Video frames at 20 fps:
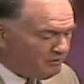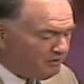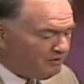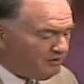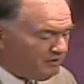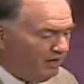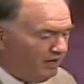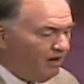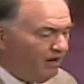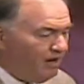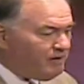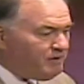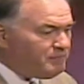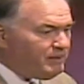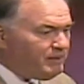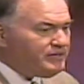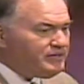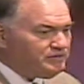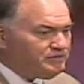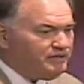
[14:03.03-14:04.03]
God
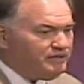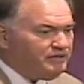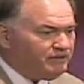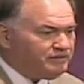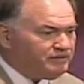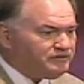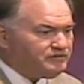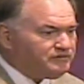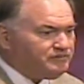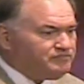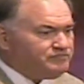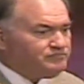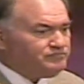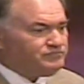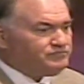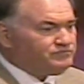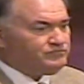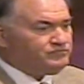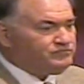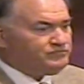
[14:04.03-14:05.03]
makes sense.
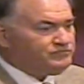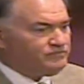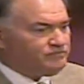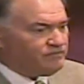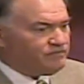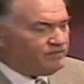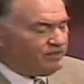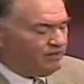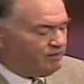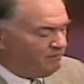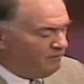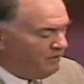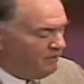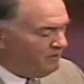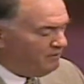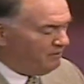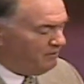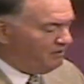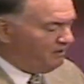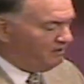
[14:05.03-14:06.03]
Now, it mean,
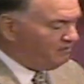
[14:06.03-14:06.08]
doesn't